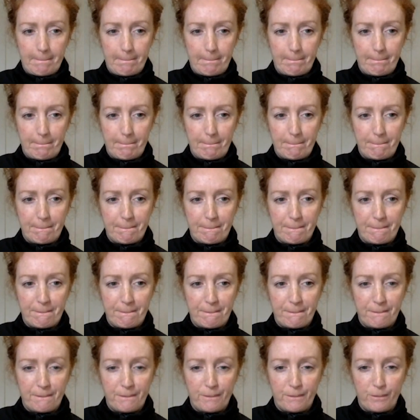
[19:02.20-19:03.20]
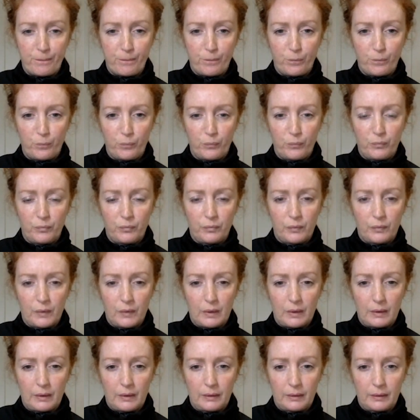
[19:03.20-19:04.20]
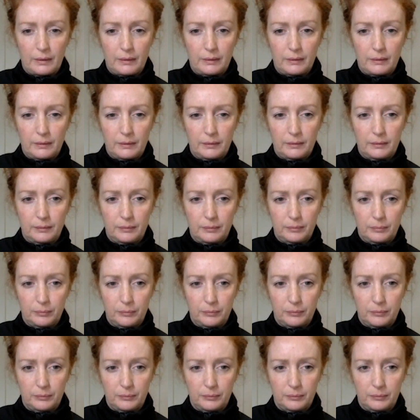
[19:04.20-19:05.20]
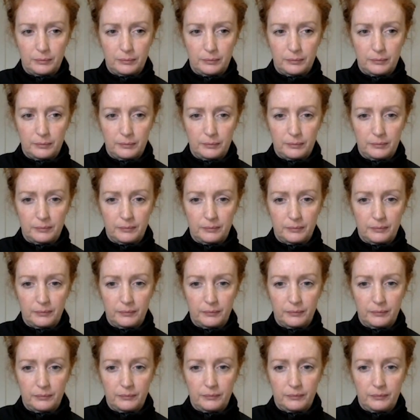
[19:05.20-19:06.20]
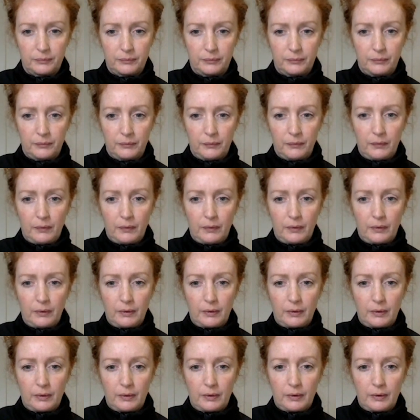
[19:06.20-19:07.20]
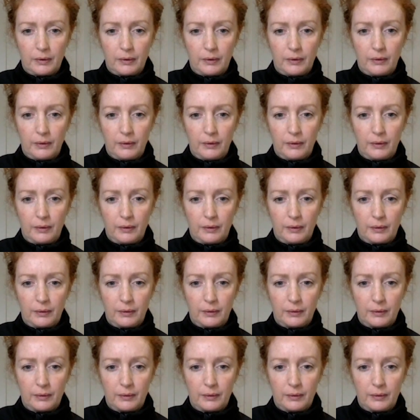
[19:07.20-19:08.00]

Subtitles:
This person isn't speaking.